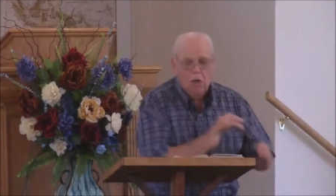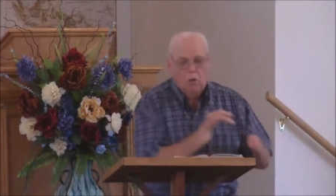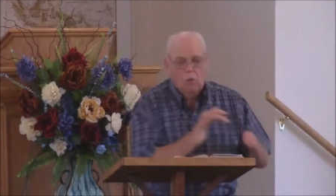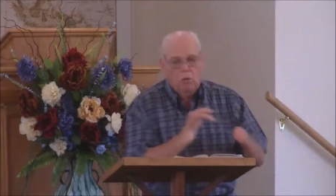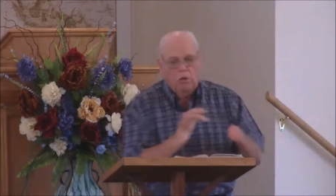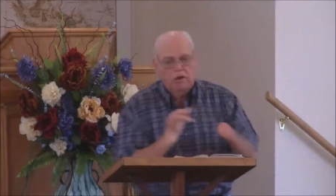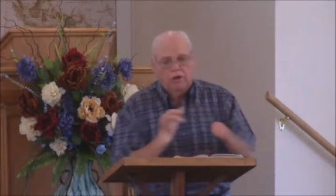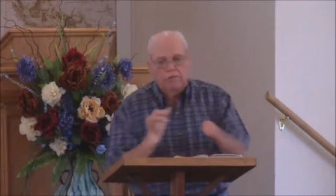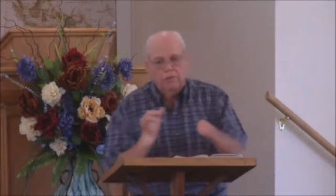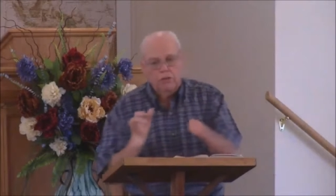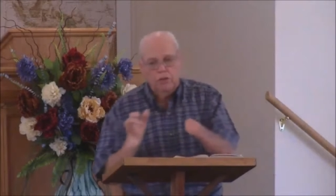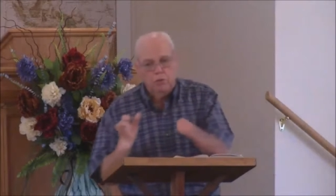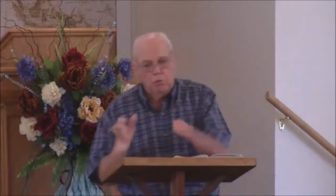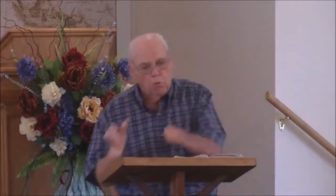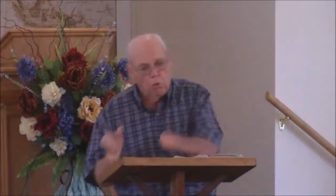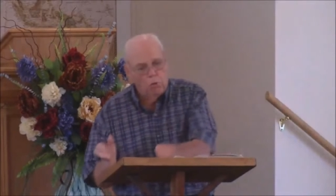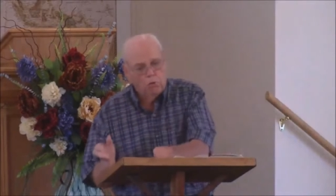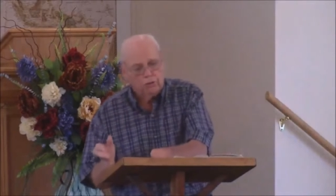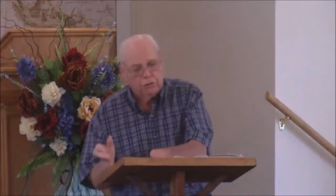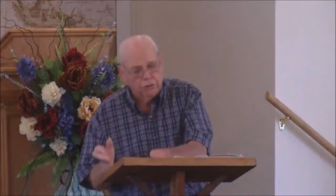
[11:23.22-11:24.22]
whatever you
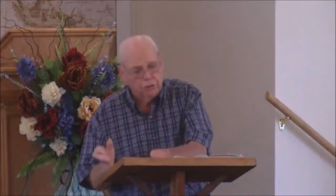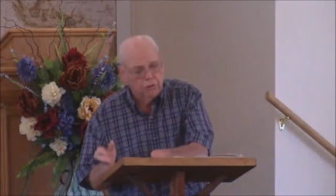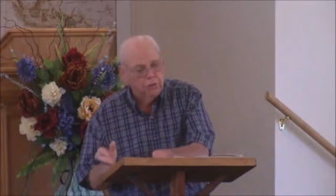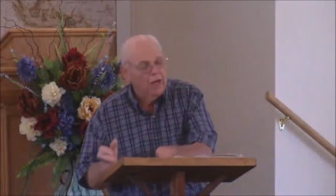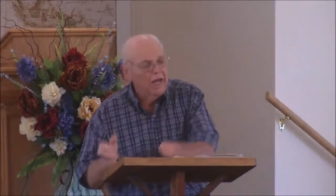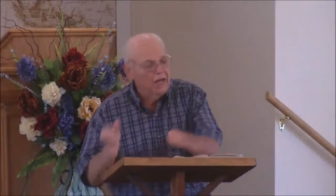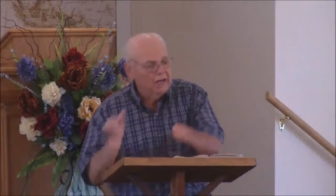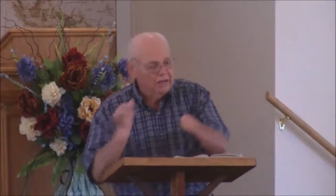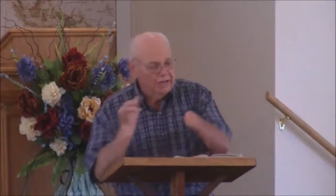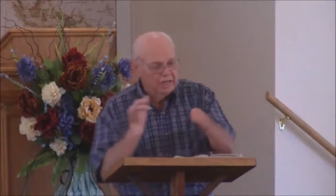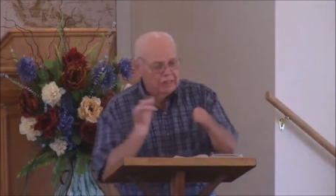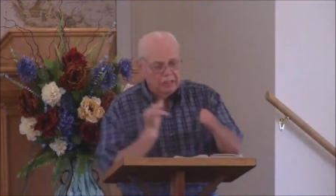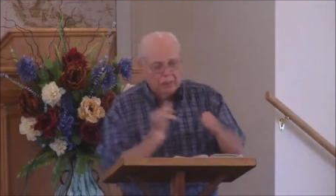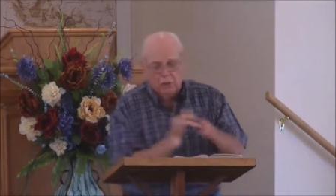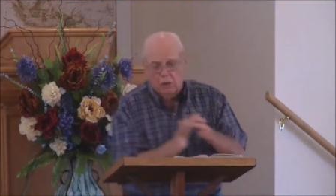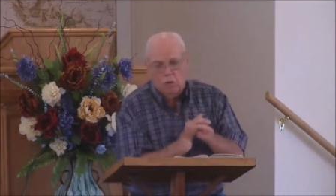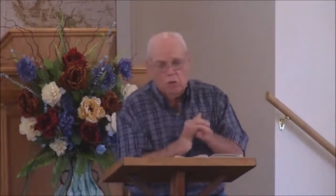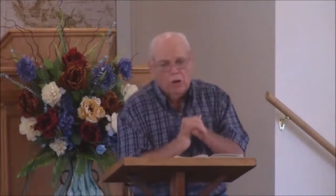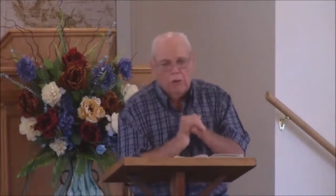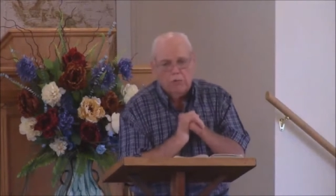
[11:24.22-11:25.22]
want to, and that's a
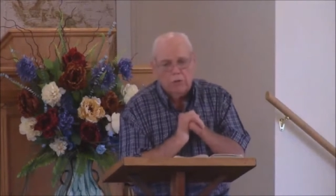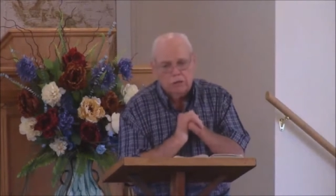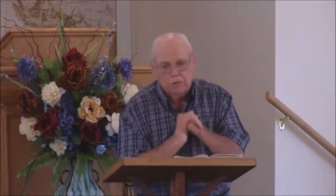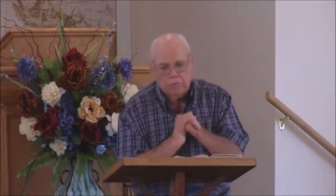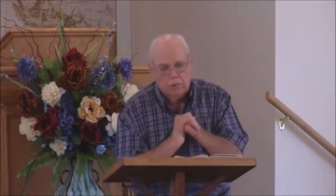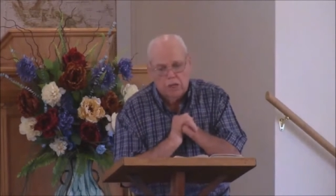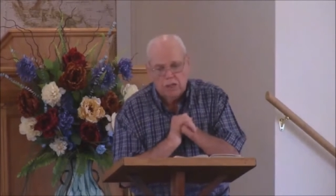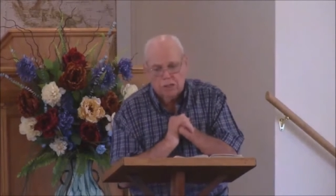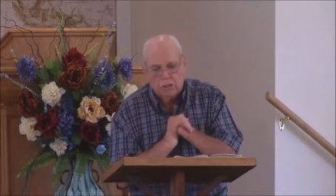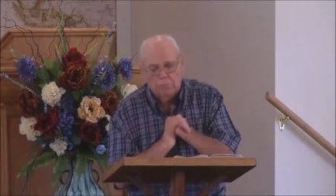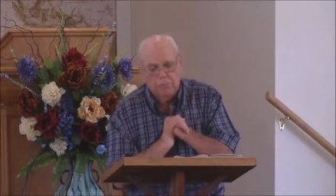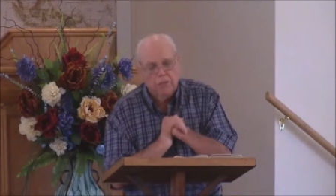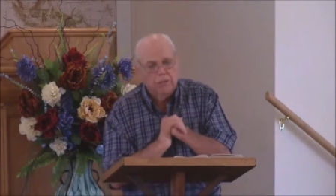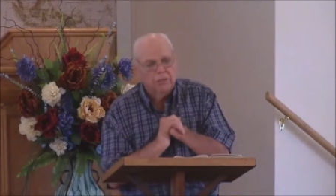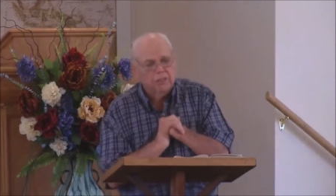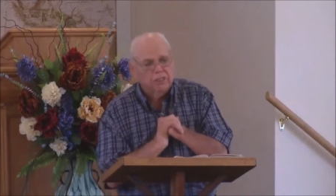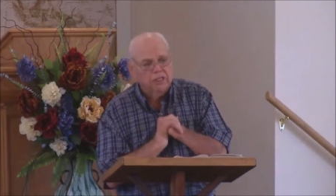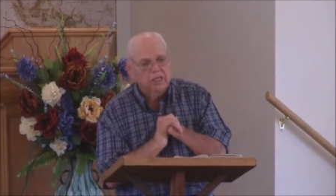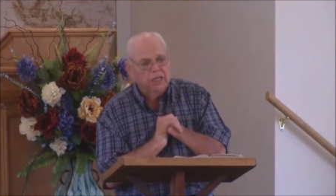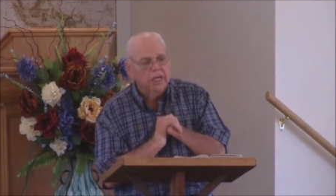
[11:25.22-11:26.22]
great
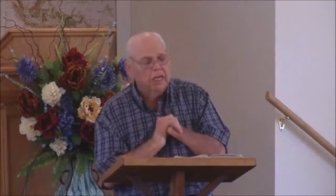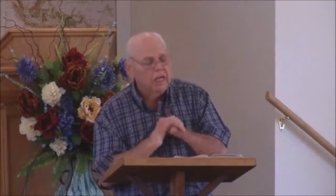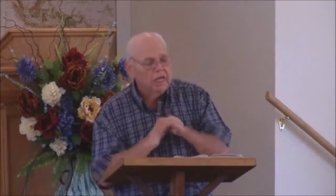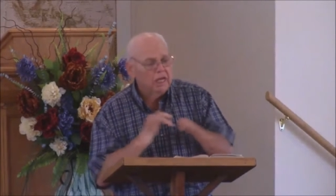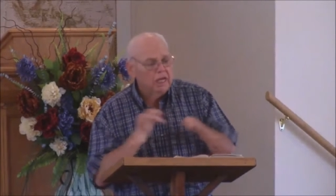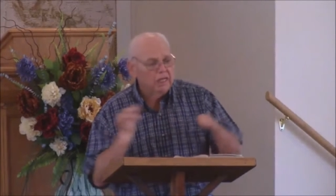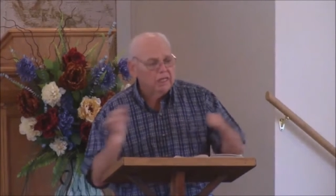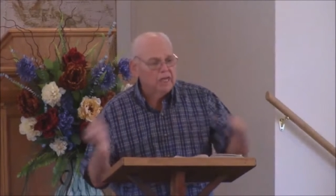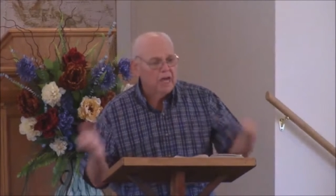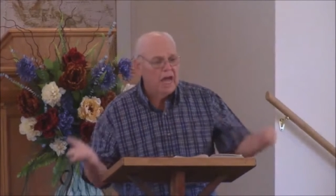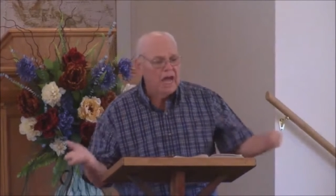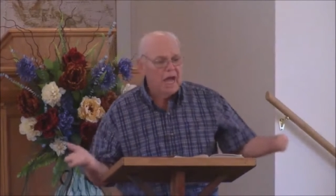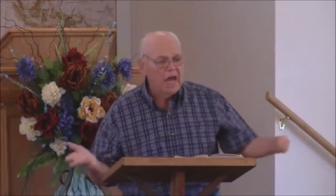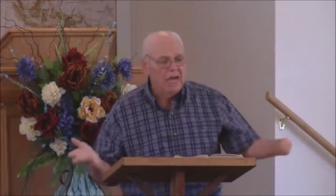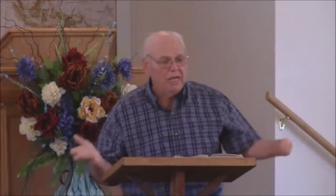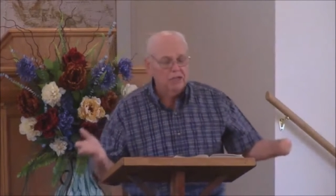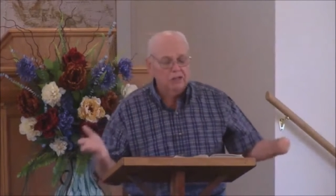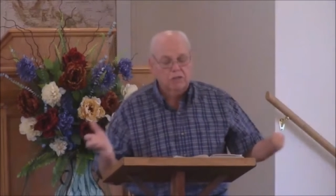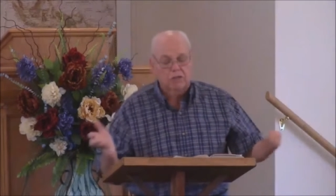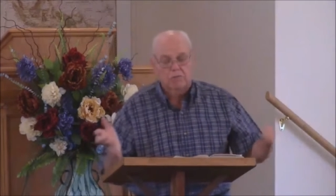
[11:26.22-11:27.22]
responsibility in the
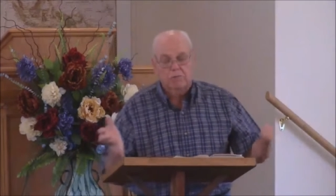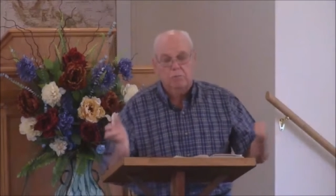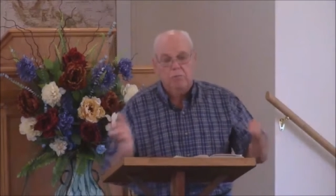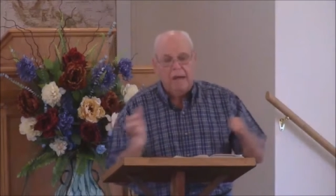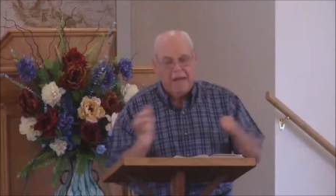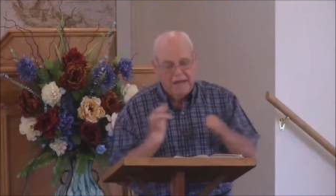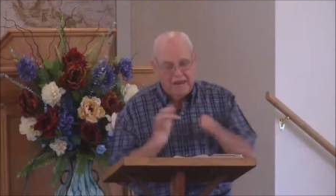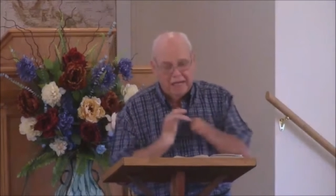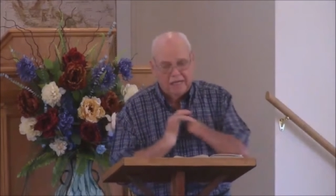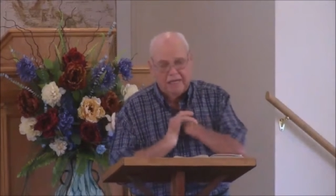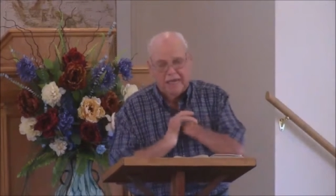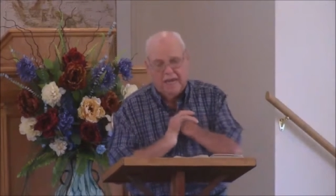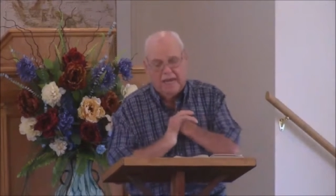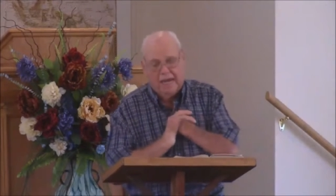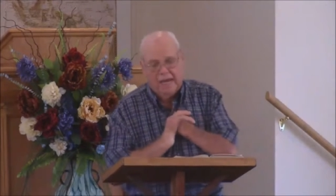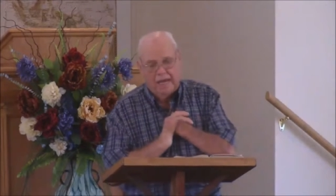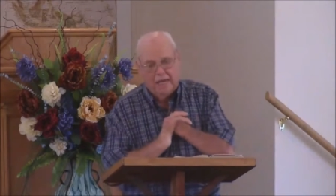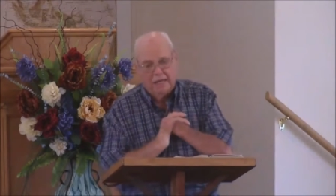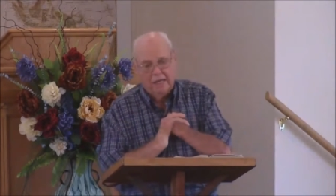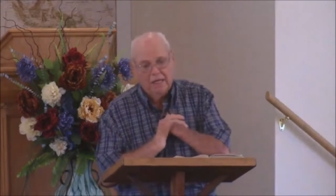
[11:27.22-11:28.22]
eyes of
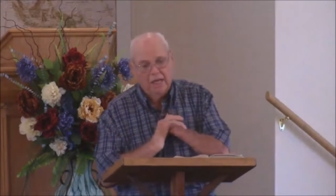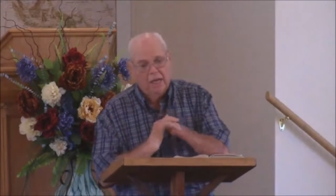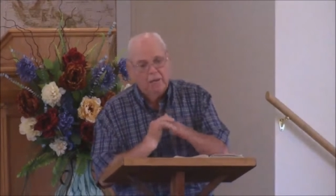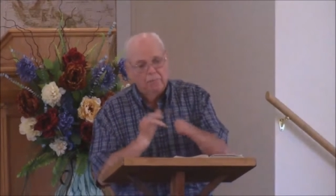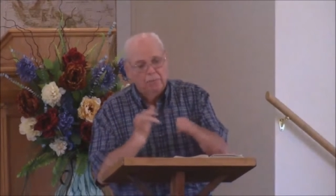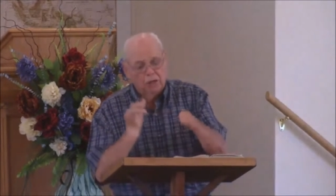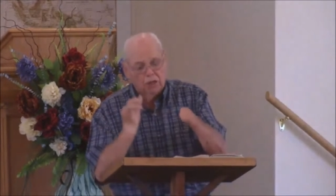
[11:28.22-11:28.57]
mankind. But